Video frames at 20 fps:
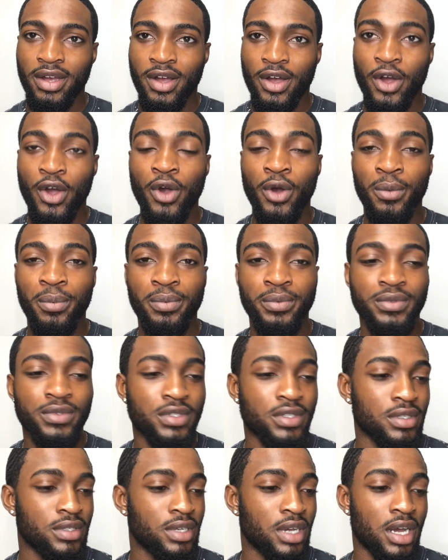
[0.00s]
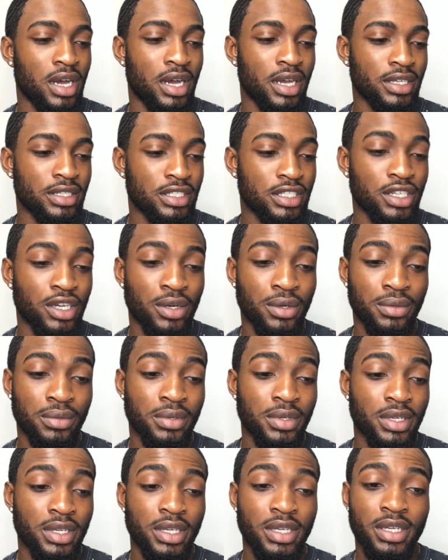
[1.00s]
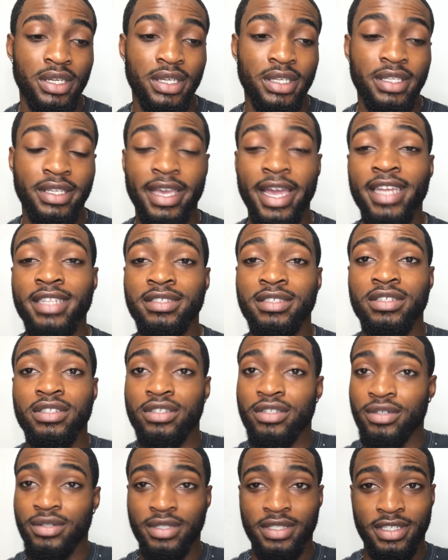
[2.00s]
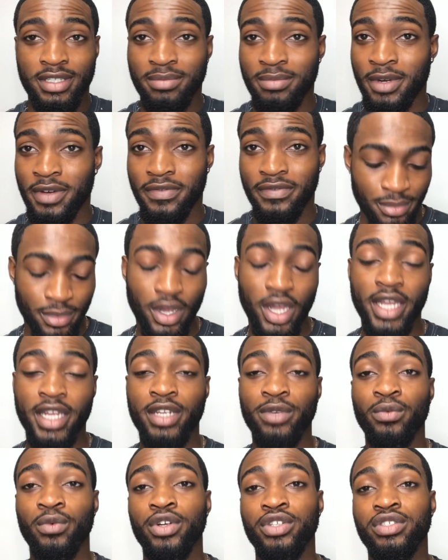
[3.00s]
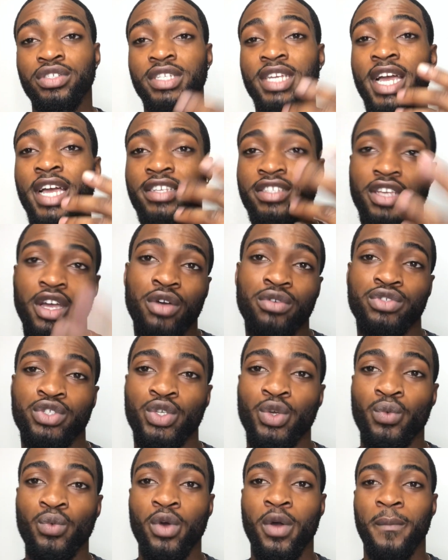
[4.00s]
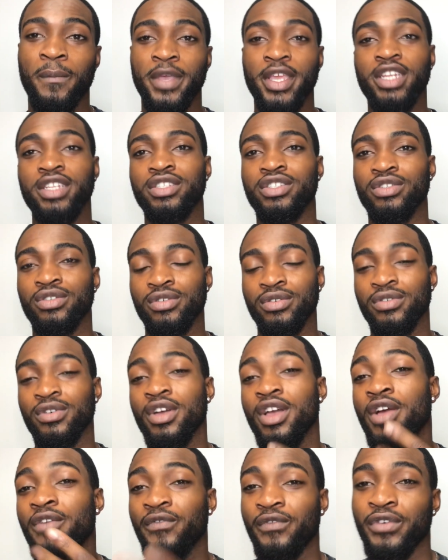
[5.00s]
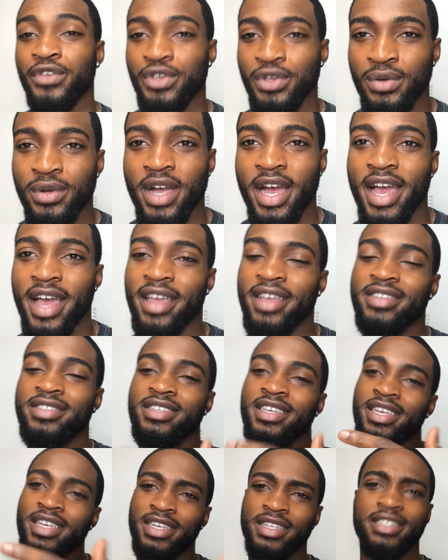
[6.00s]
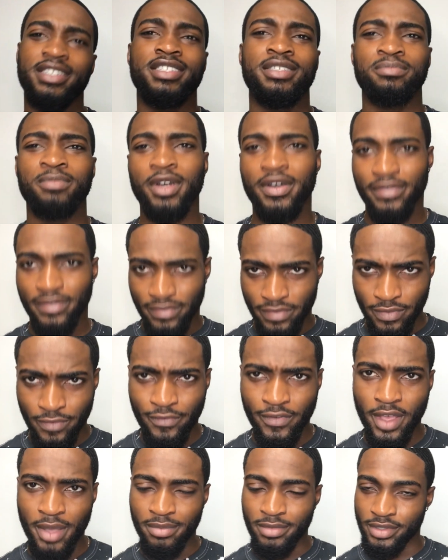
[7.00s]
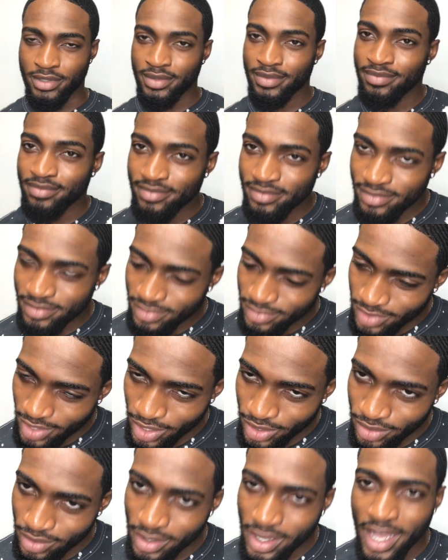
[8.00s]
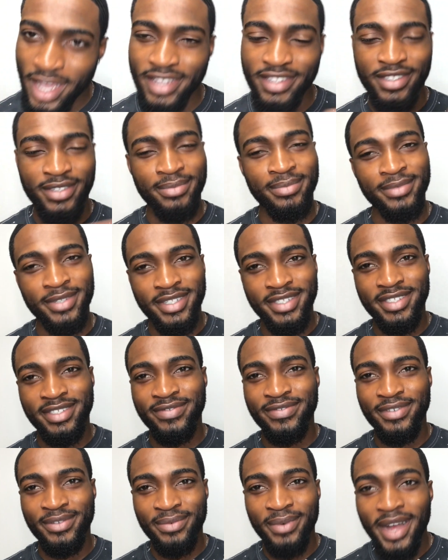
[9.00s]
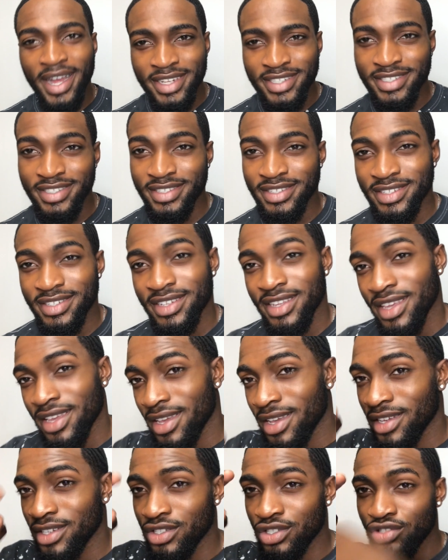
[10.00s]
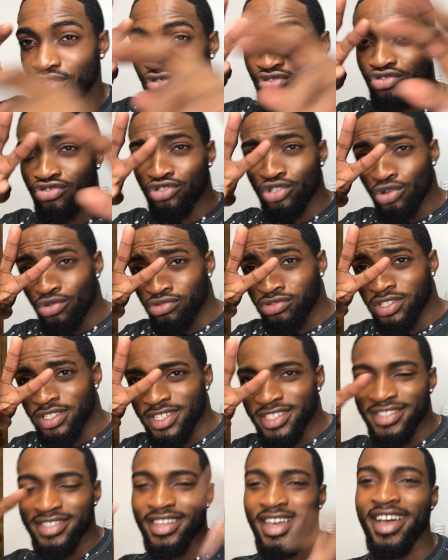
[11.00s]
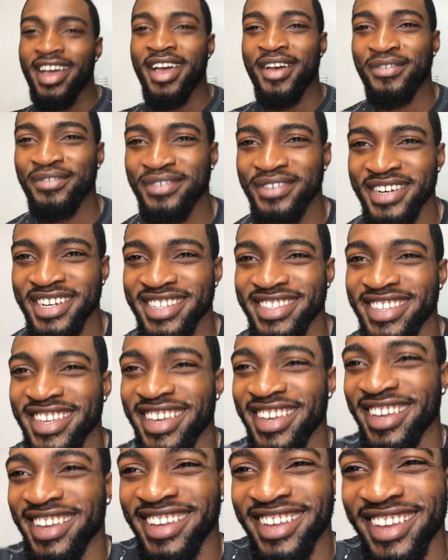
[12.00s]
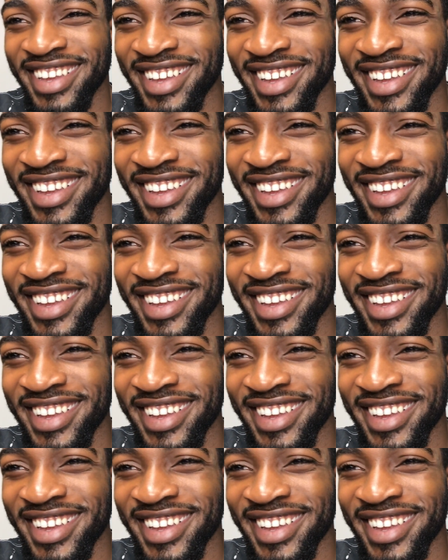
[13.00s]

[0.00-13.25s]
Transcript: hope to you know, get to do in this month, and what you guys also want me to do for you guys in this month of November. Thank you guys so much for watching, and deuces. Now have a great day.